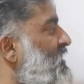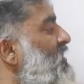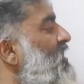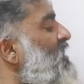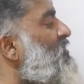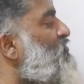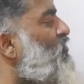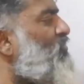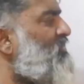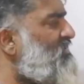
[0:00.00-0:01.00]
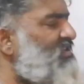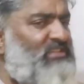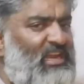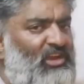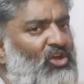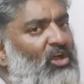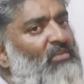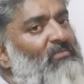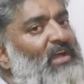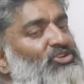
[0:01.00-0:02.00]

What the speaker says: right? So this is still long. My